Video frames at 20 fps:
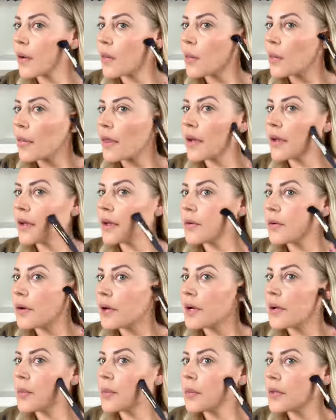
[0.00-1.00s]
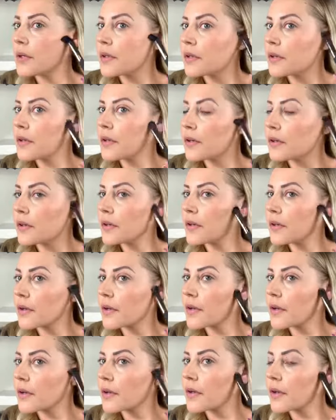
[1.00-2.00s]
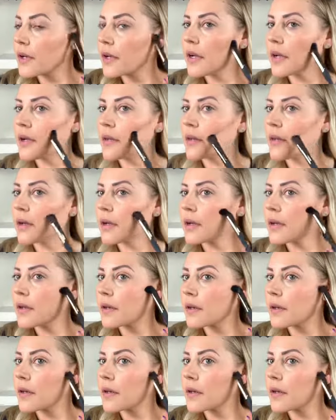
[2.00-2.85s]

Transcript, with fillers: Blend it right up into your hairline.